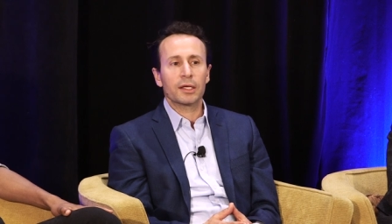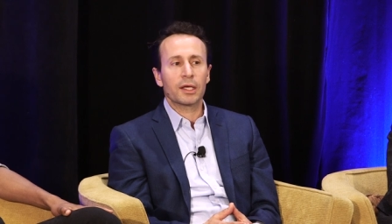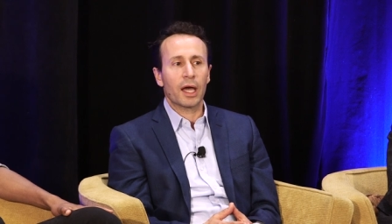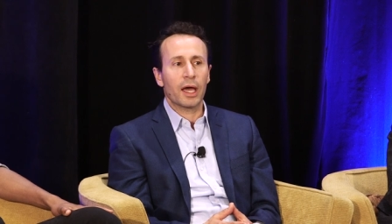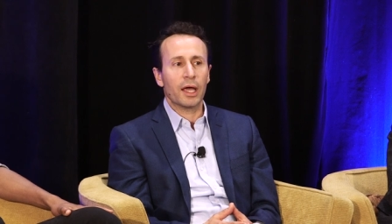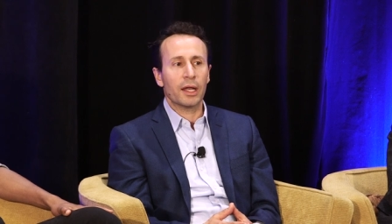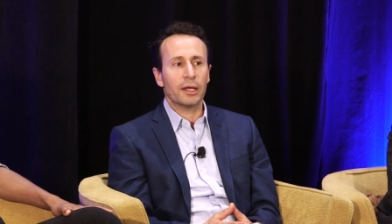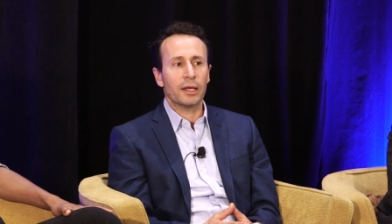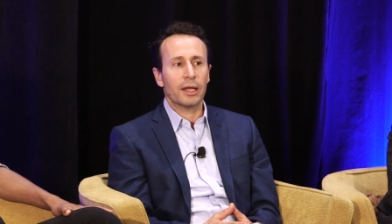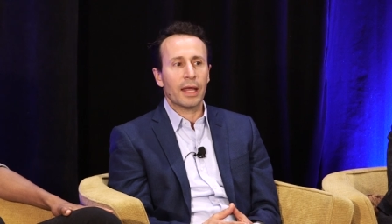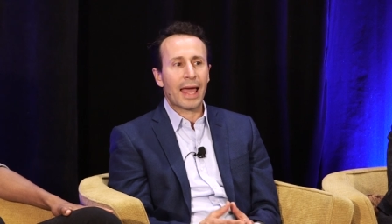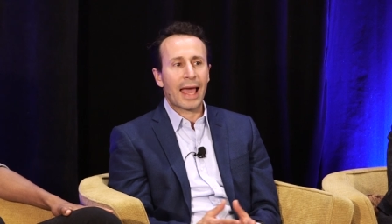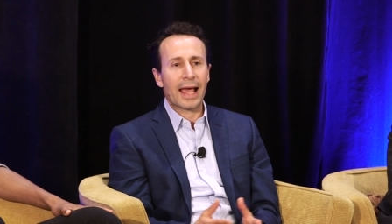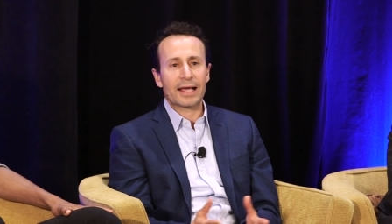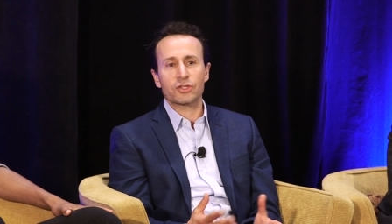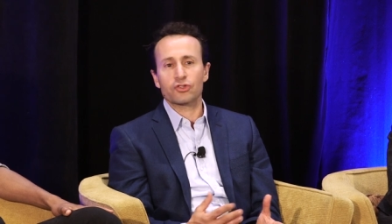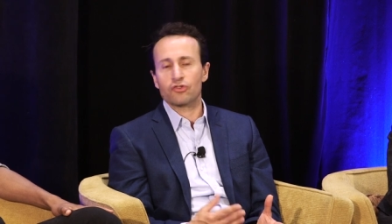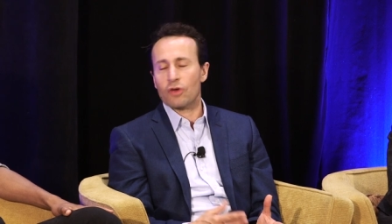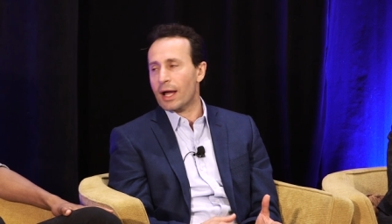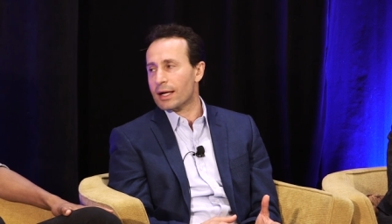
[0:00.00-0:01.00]
can
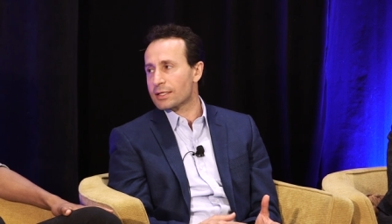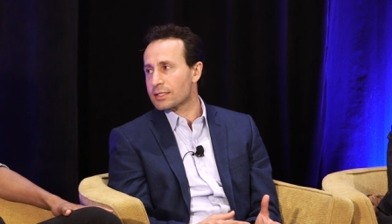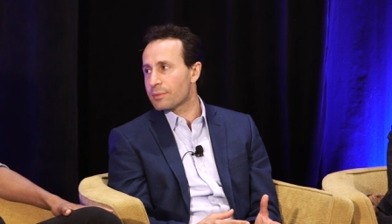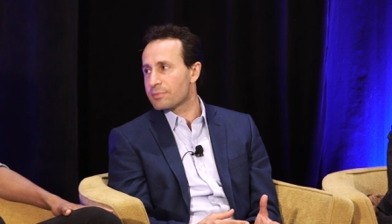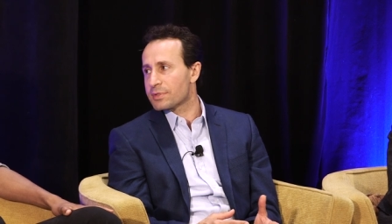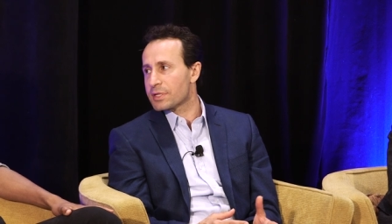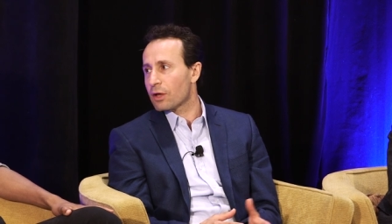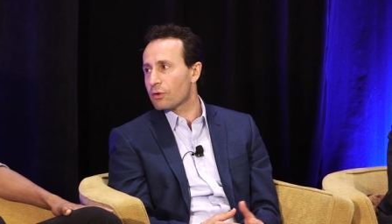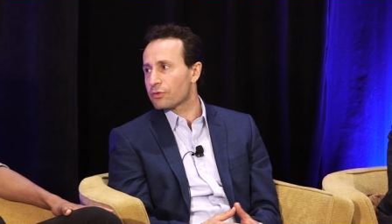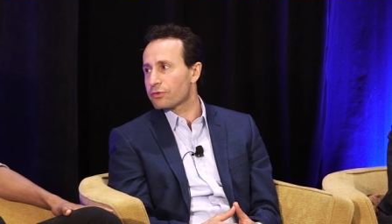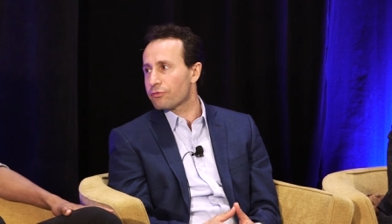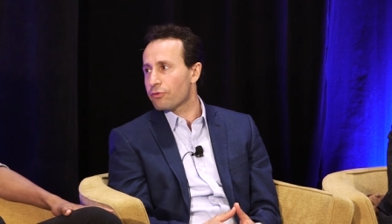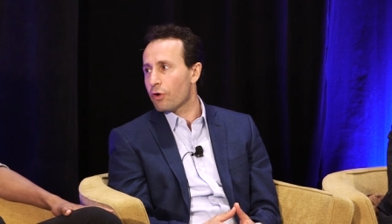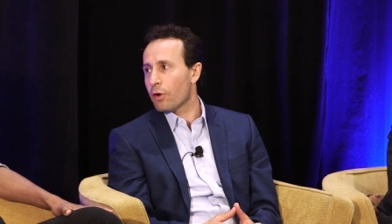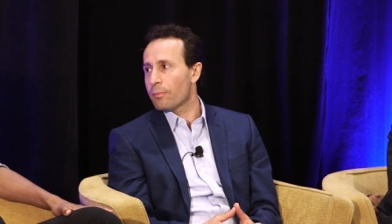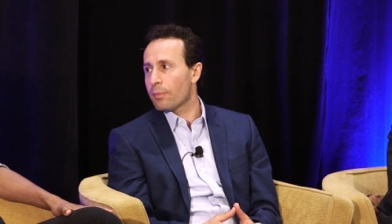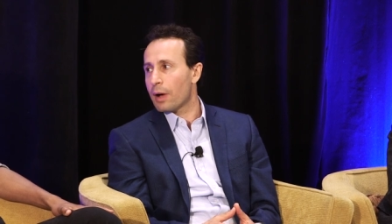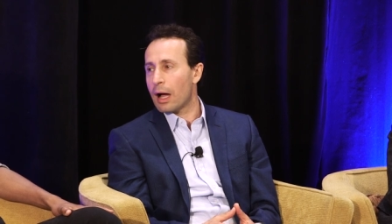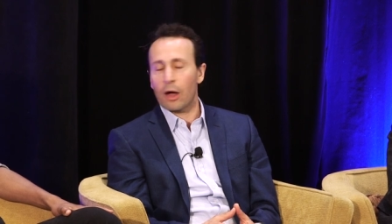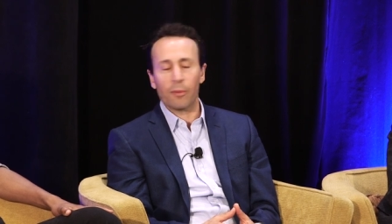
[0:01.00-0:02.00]
extract themselves
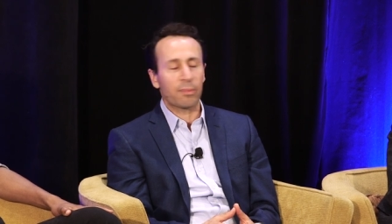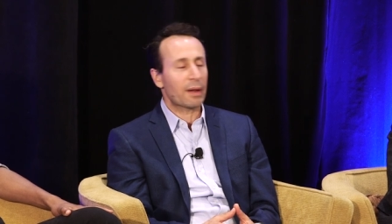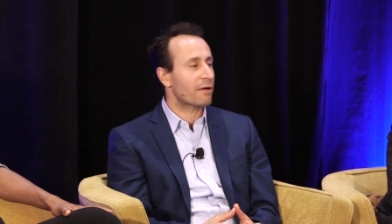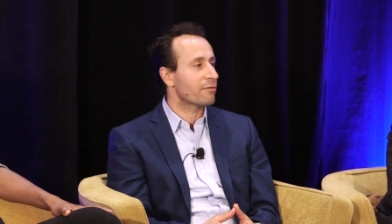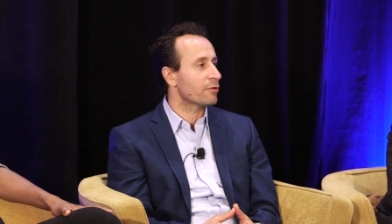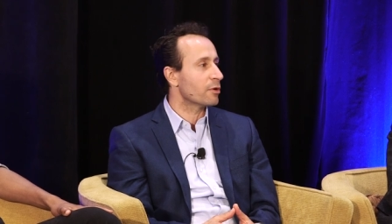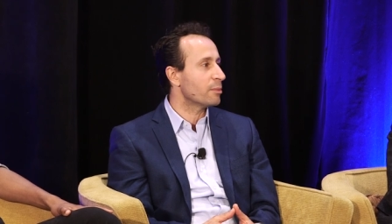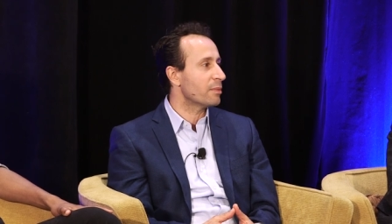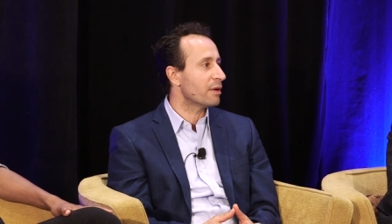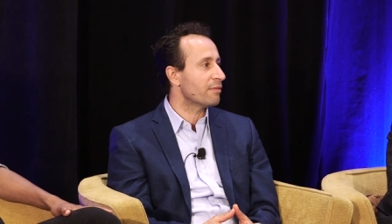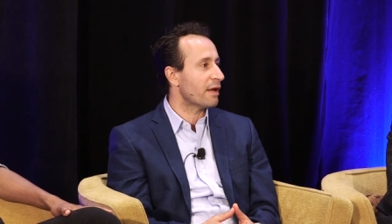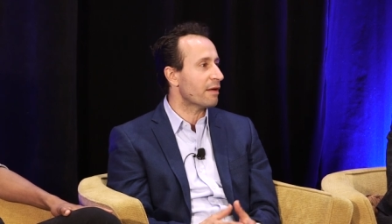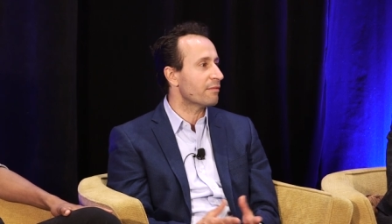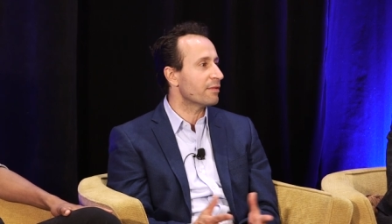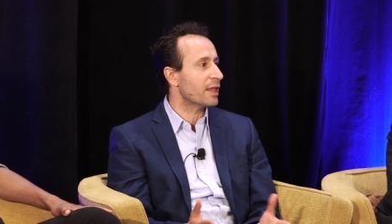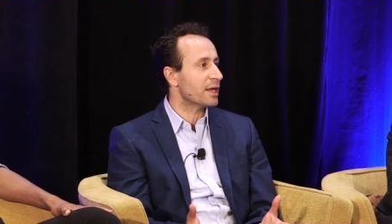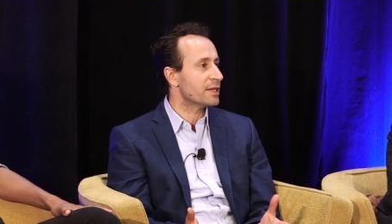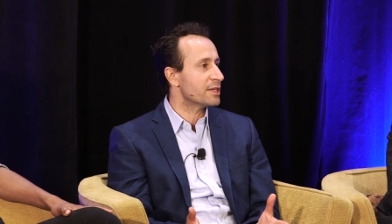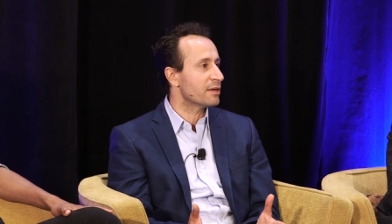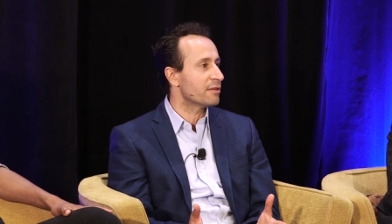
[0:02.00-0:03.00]
from our platform if ever
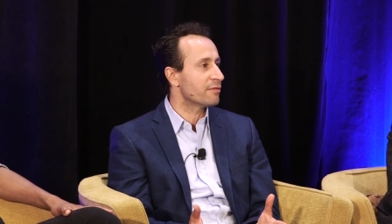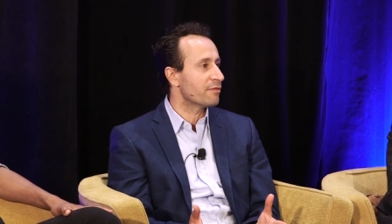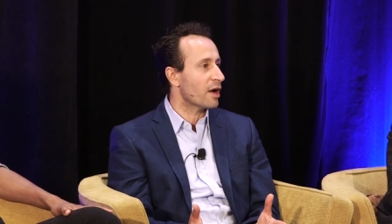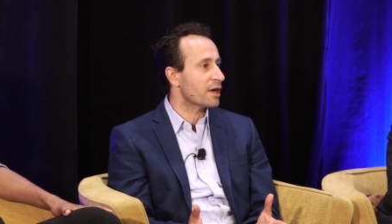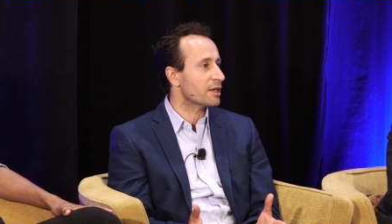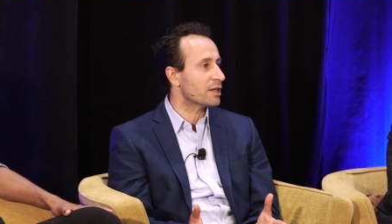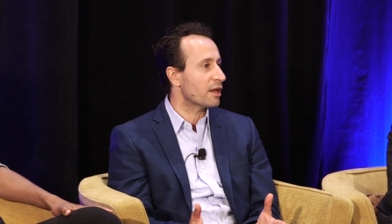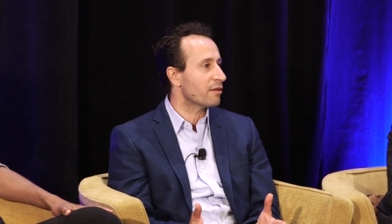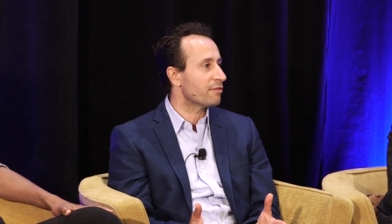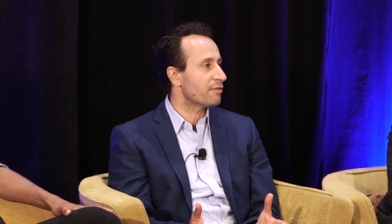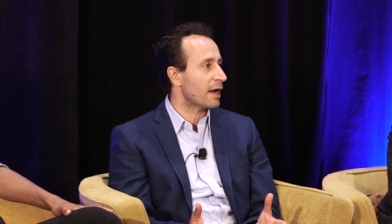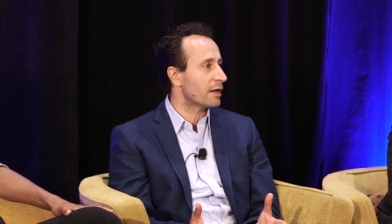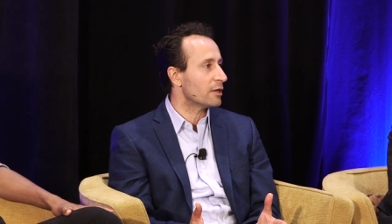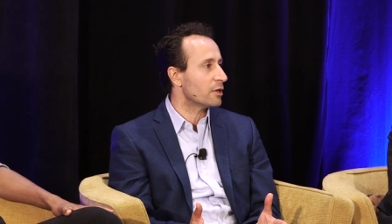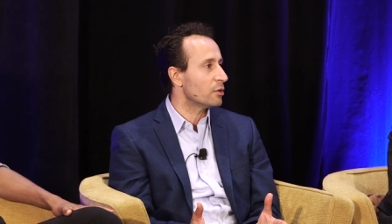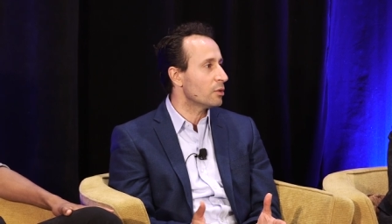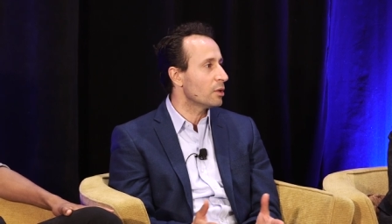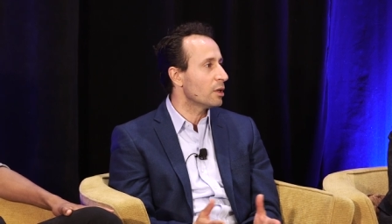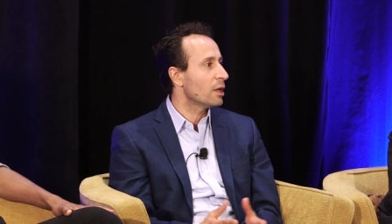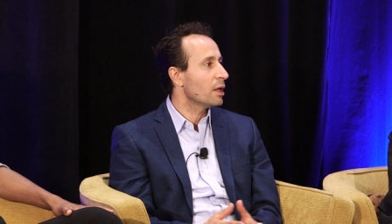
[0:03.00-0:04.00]
they didn't find enough
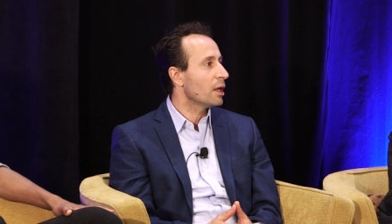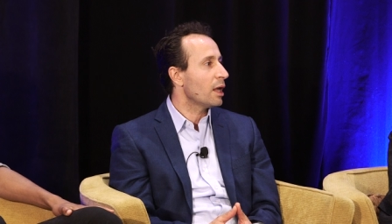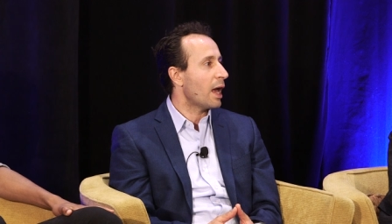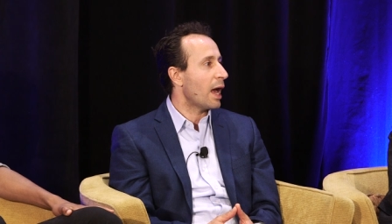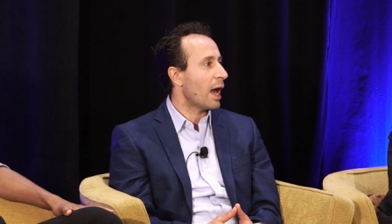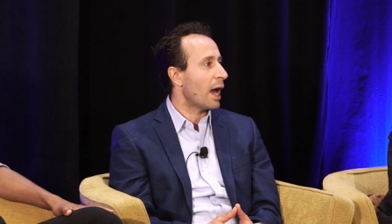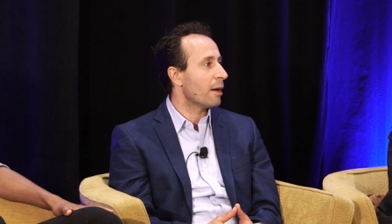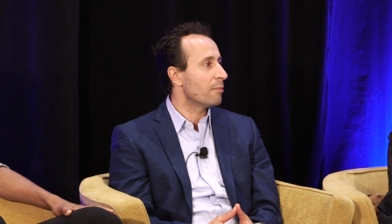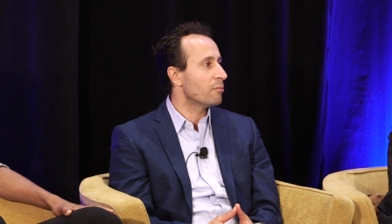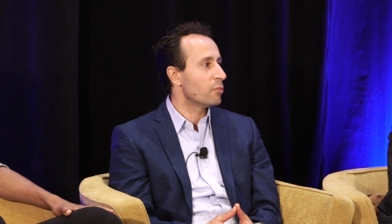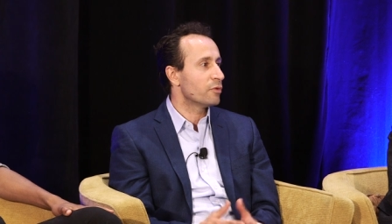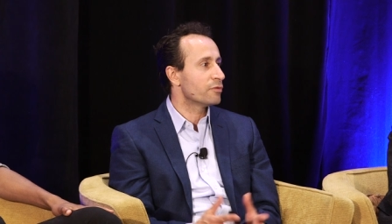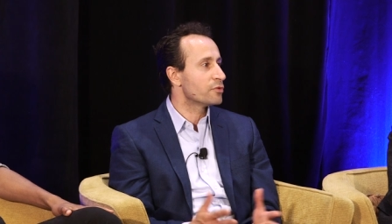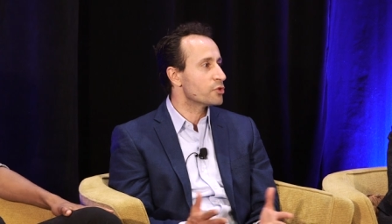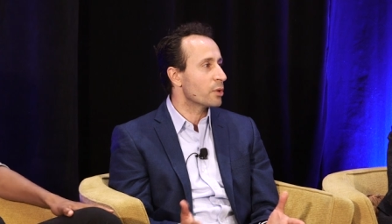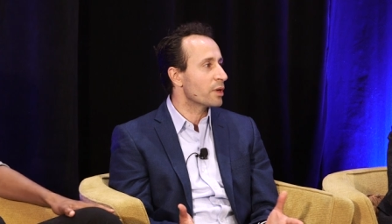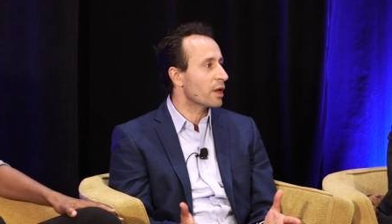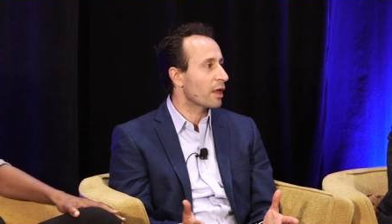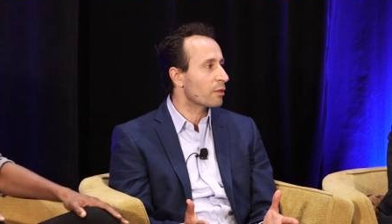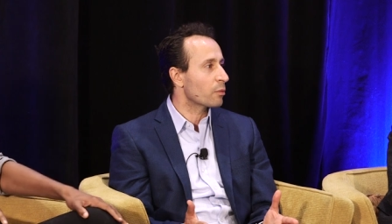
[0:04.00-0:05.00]
value and move
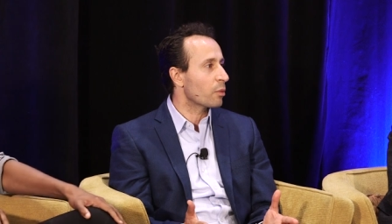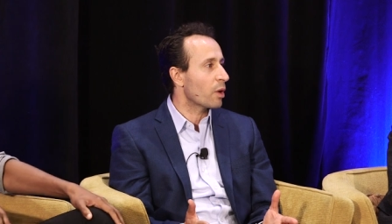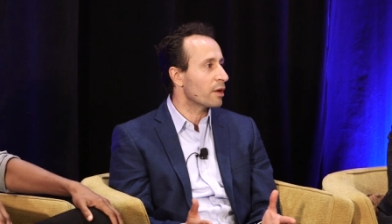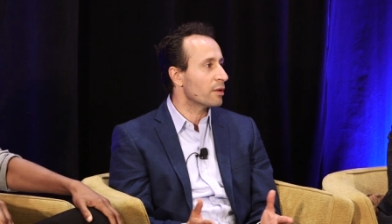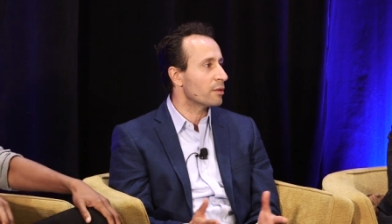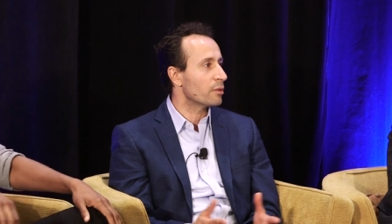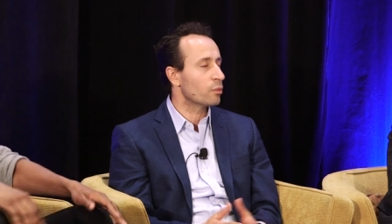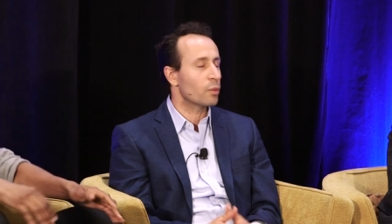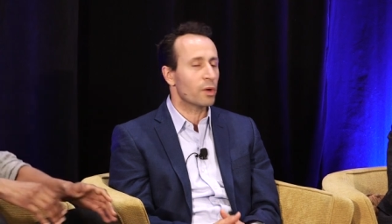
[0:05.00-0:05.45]
to another one